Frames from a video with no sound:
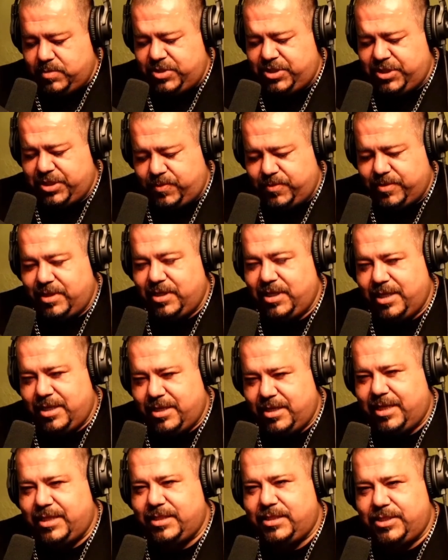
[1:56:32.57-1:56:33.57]
Just want to get a
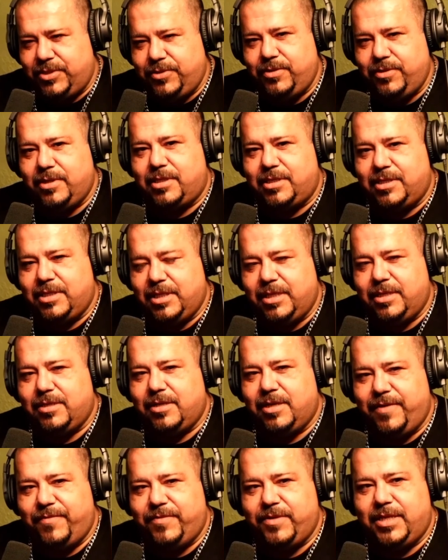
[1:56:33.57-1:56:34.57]
nice suit on and let her
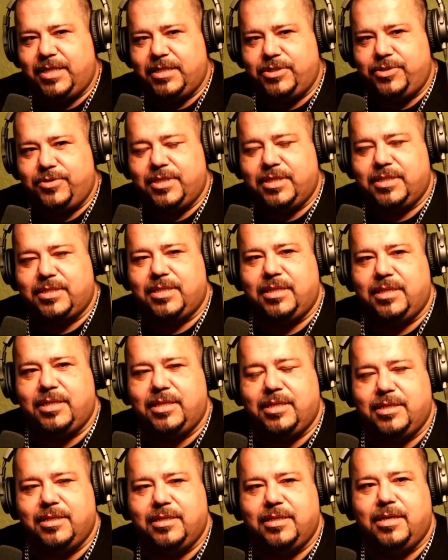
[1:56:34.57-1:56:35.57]
have a nice dress, and
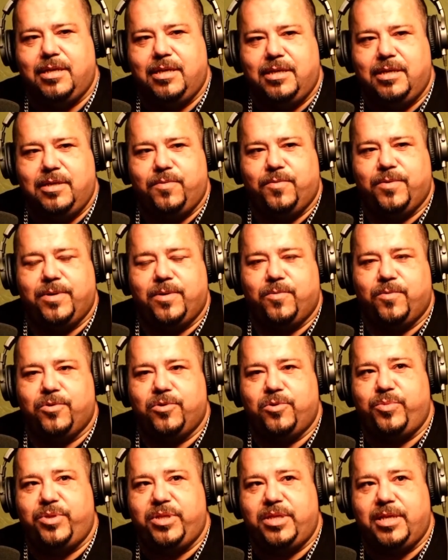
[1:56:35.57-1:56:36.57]
then rent a
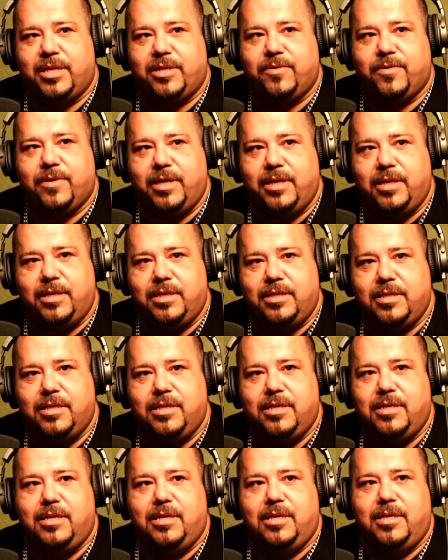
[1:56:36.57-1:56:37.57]
room and decorate it,
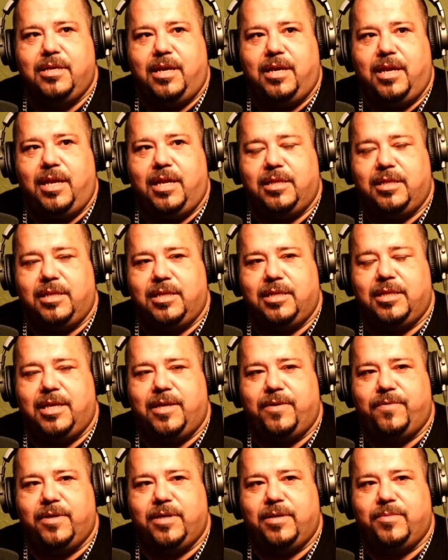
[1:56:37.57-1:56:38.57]
and then that
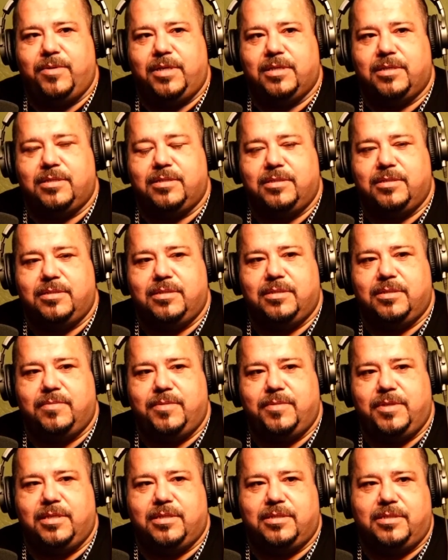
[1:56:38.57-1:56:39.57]
way because
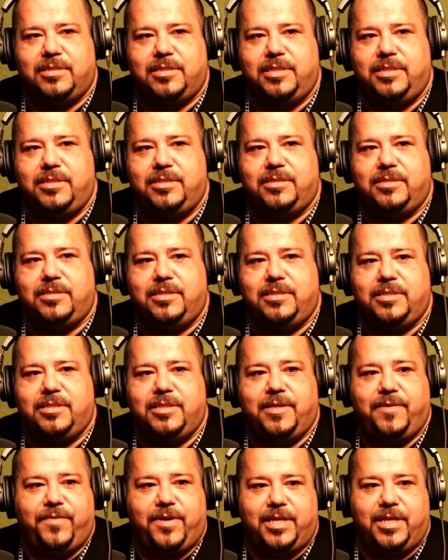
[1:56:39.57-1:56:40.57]
she's
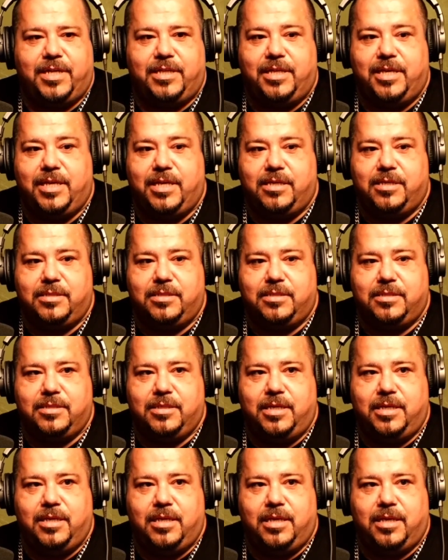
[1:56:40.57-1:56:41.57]
never had that,
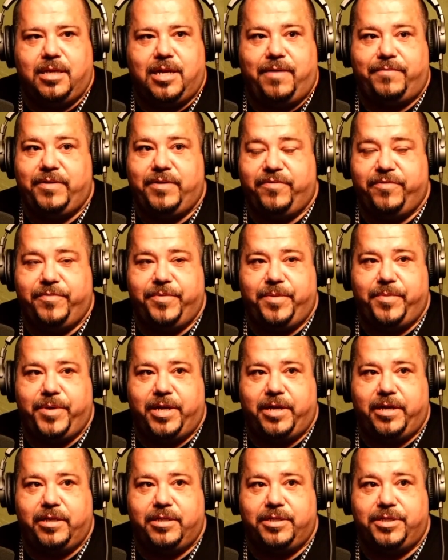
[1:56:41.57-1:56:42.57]
and I've never been married.